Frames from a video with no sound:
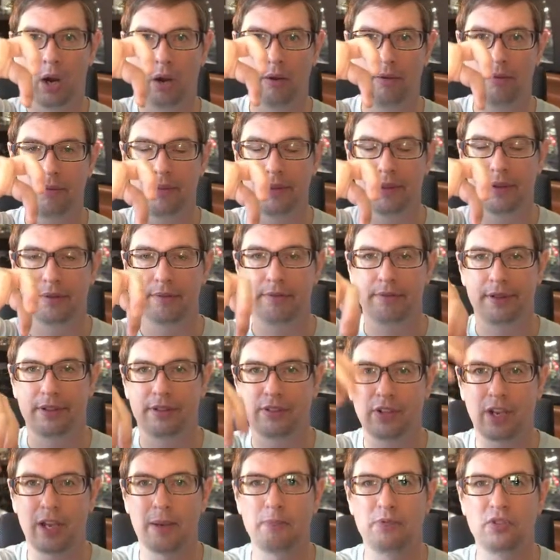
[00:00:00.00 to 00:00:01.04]
the
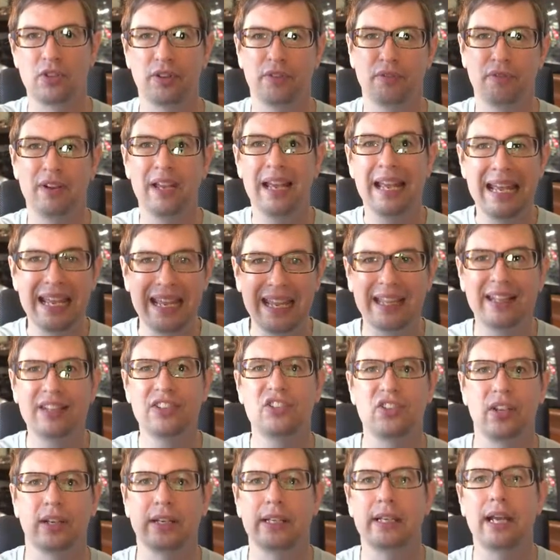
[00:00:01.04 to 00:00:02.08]
types of hints
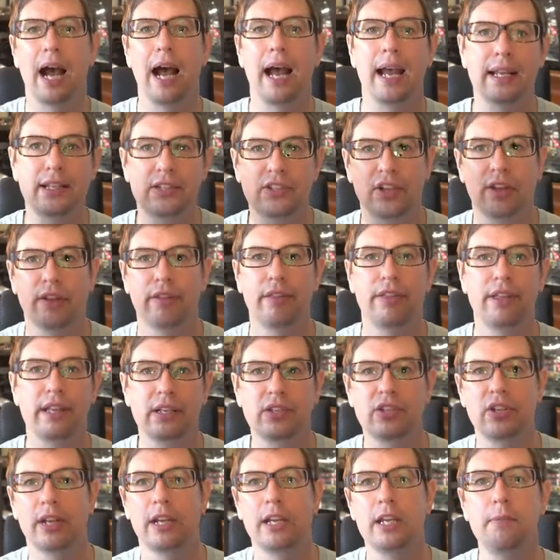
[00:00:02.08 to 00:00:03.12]
and guides and things
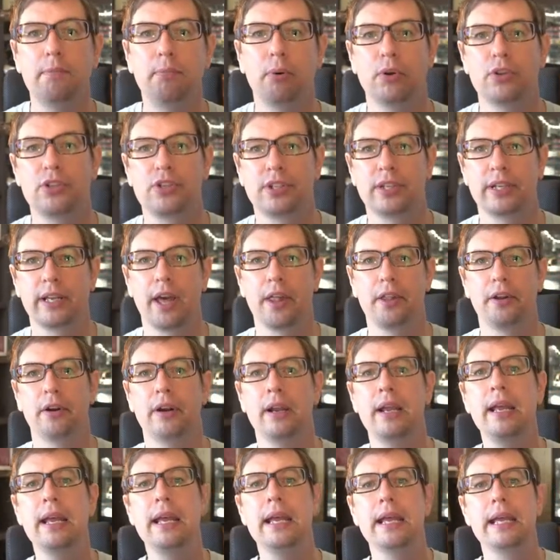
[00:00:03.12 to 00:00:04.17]
that he puts together.
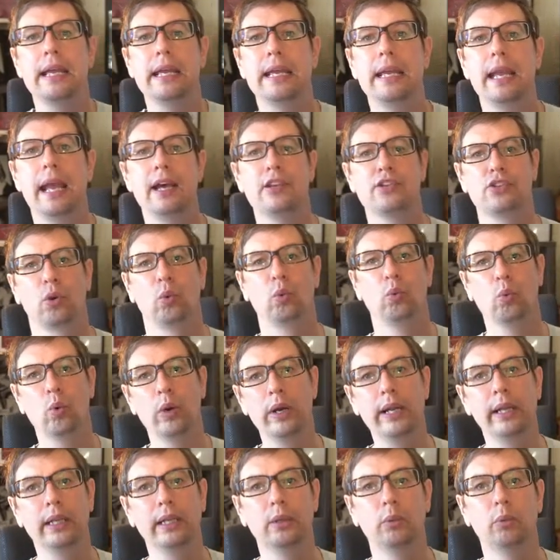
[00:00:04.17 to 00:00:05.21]
He has a
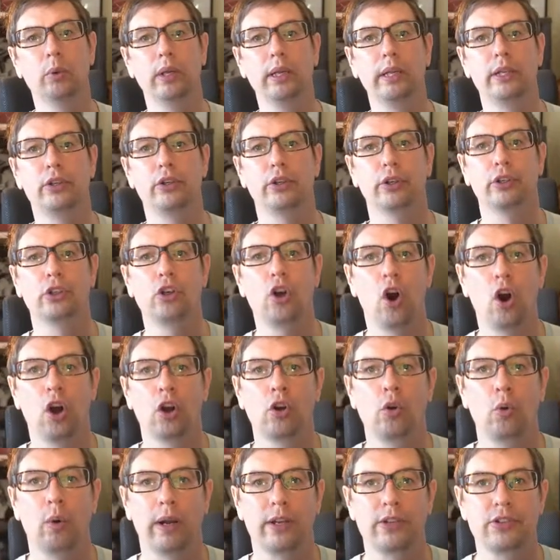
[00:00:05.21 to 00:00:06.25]
really, really good
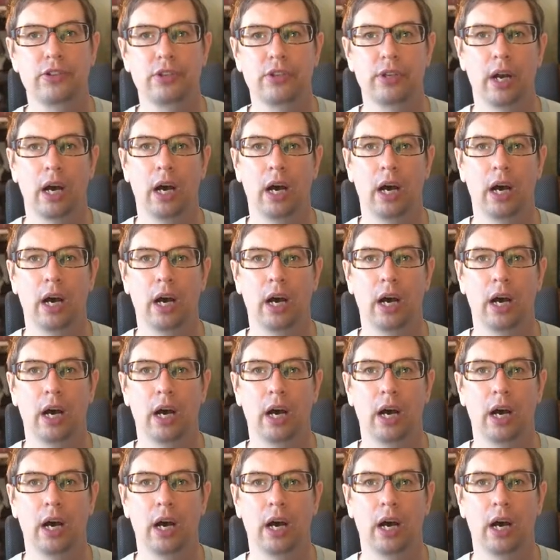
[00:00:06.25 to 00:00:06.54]
Conquest